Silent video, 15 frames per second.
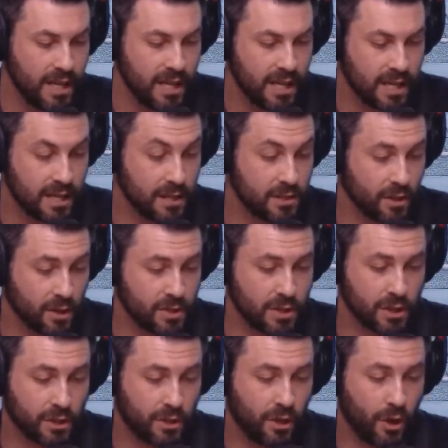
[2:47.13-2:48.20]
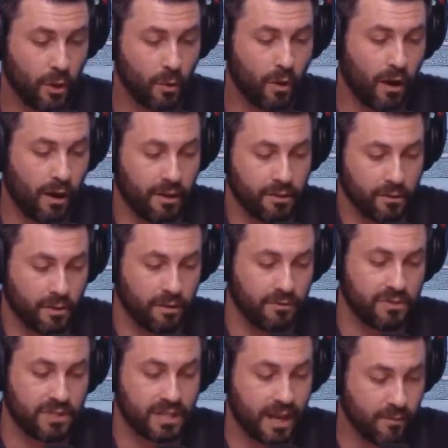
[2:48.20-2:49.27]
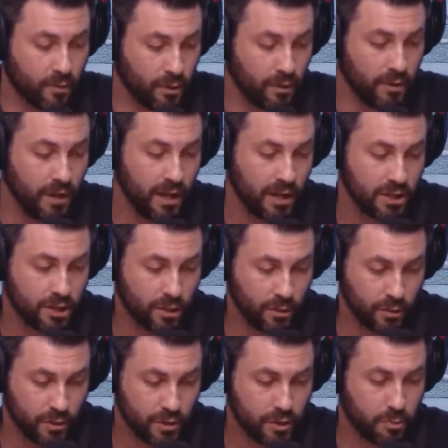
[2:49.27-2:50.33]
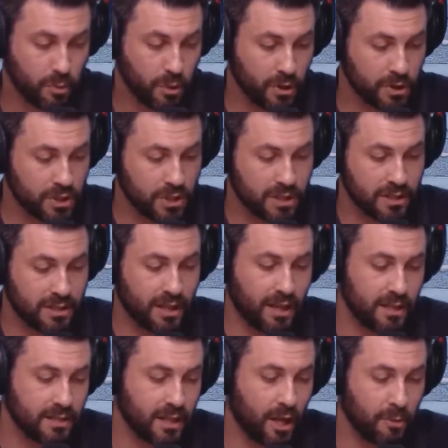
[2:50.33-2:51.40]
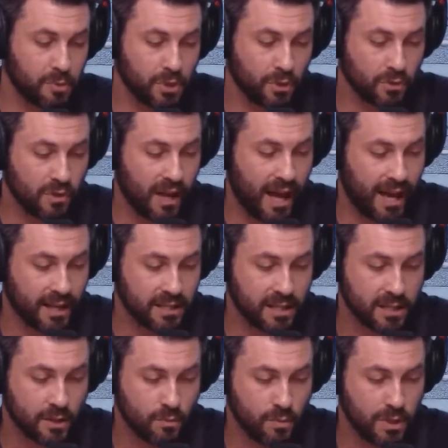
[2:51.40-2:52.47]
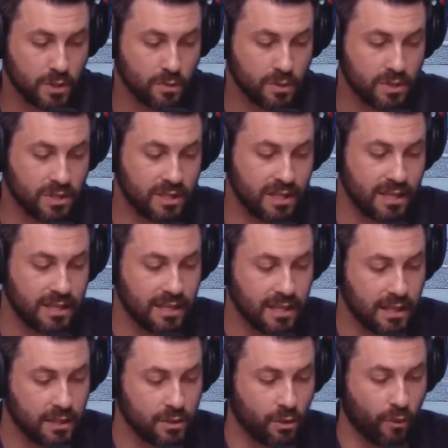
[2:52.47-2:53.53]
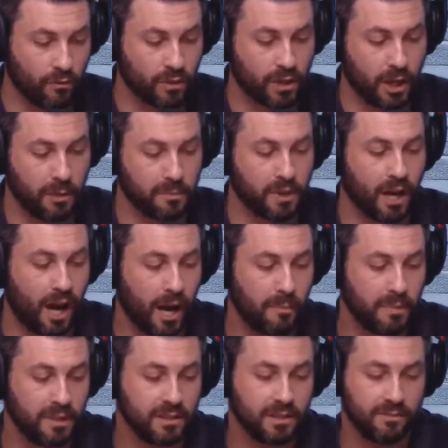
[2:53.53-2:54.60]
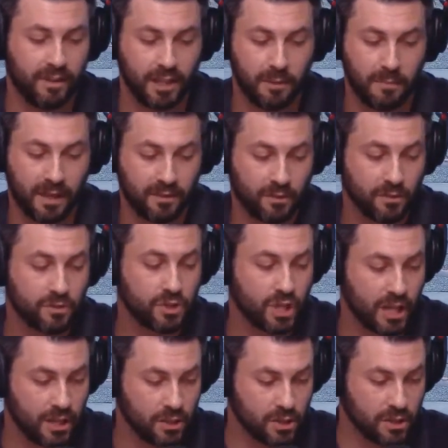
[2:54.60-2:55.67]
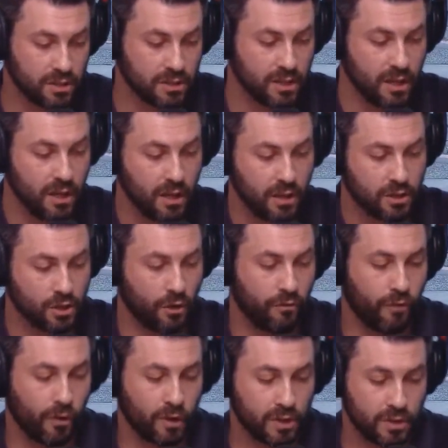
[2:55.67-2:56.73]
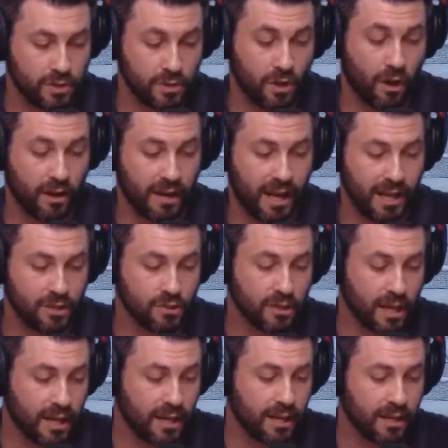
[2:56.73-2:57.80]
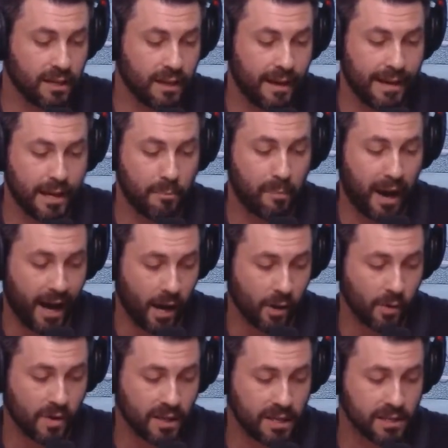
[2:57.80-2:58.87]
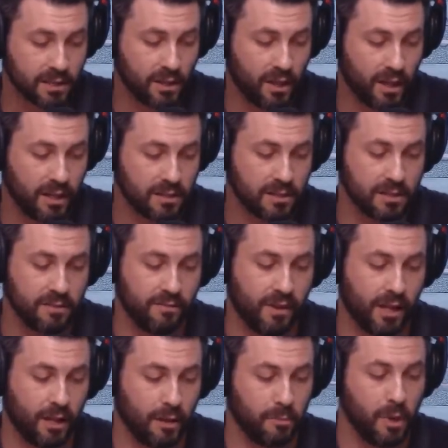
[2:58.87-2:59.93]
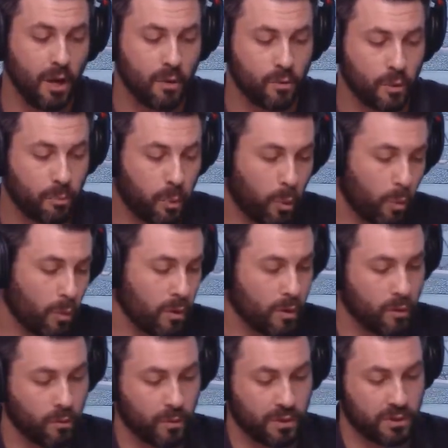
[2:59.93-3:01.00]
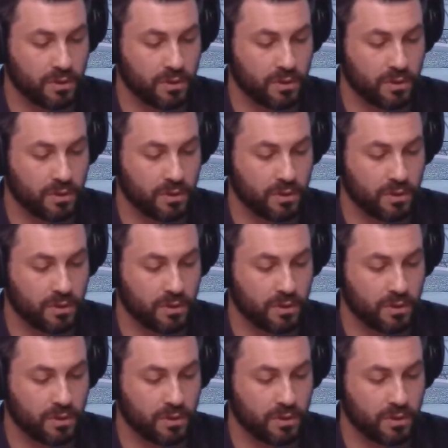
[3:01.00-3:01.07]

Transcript: He is also the co-author of several children's books designed to help children access the resources they need to overcome common developmental changes. Joe focuses on educating and empowering his clients to develop rapport with their